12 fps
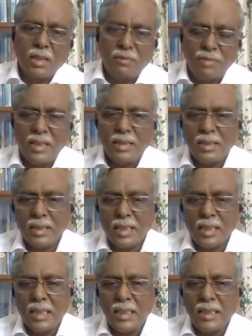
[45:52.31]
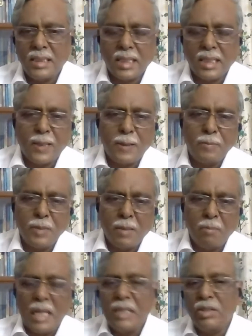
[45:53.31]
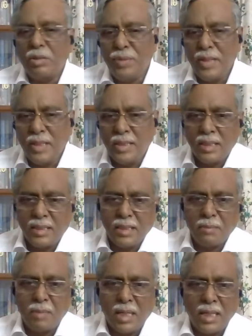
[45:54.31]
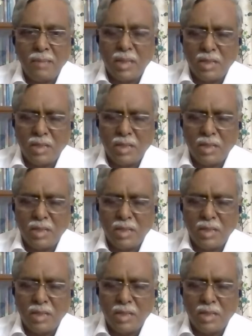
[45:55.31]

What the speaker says: In fact, his biography is written by,